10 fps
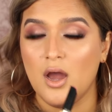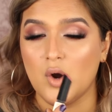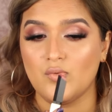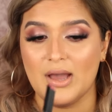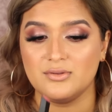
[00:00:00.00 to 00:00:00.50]

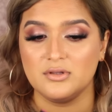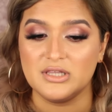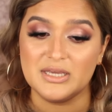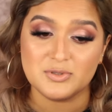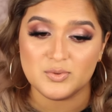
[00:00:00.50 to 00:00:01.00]
around the
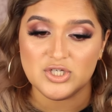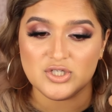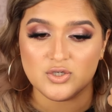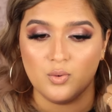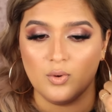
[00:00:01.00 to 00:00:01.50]
lips, which
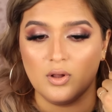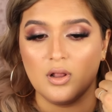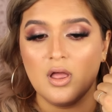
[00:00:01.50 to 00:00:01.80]
is cool.